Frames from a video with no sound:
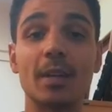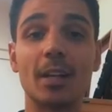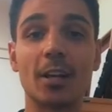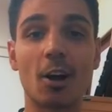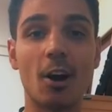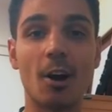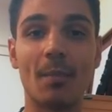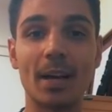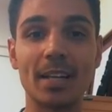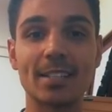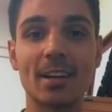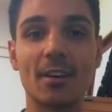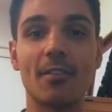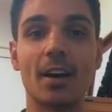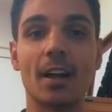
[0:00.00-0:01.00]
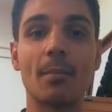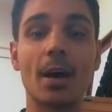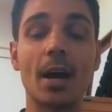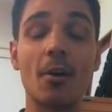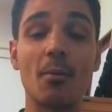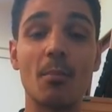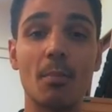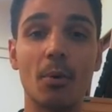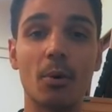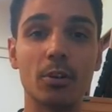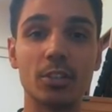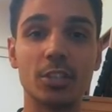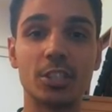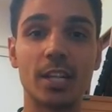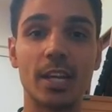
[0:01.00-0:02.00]
me to call myself out of my own
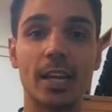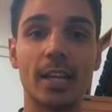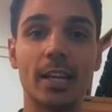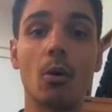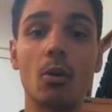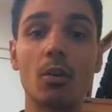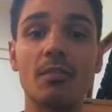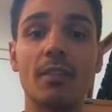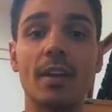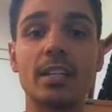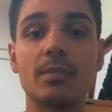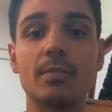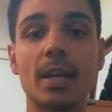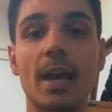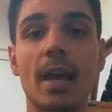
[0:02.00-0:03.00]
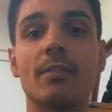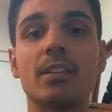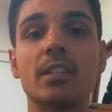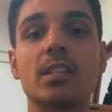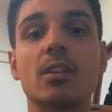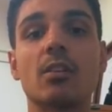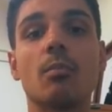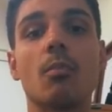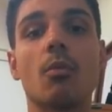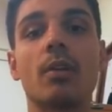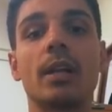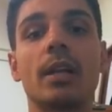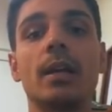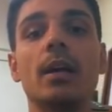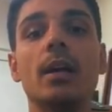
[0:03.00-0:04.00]
bullshit, motivates me every single
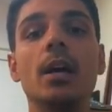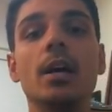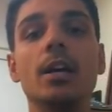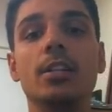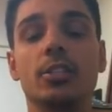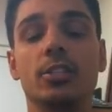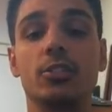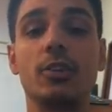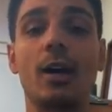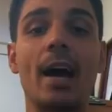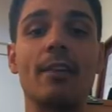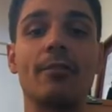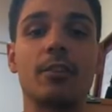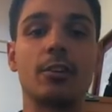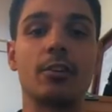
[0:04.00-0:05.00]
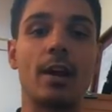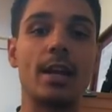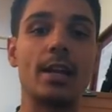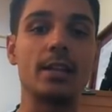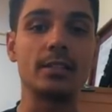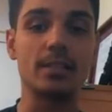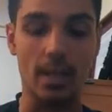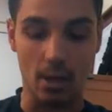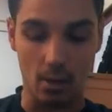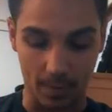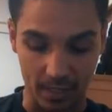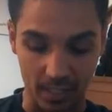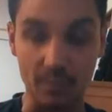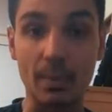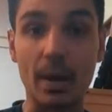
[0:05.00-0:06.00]
morning to strive for greatness, to help
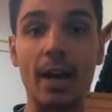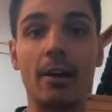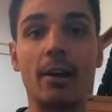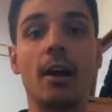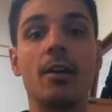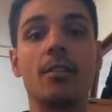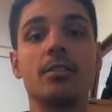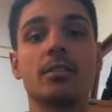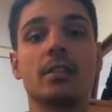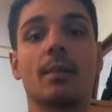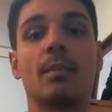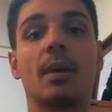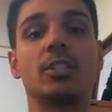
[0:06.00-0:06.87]
inspire others, like